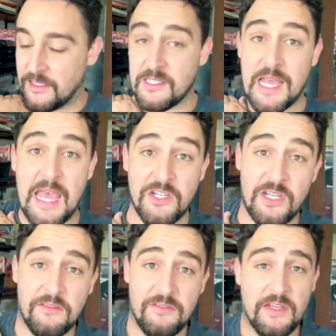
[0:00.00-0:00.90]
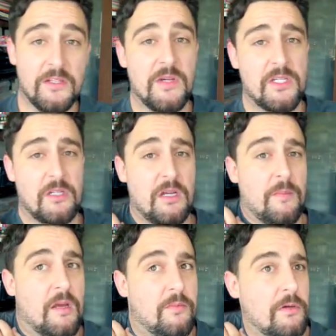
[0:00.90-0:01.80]
because I actually have an evaluation
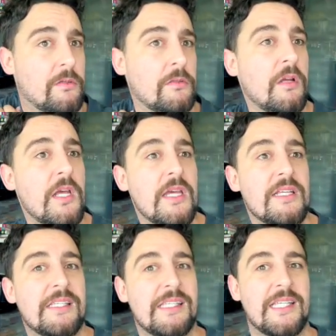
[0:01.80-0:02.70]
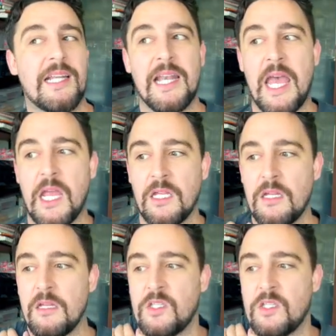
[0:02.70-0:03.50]
coming up on Sunday,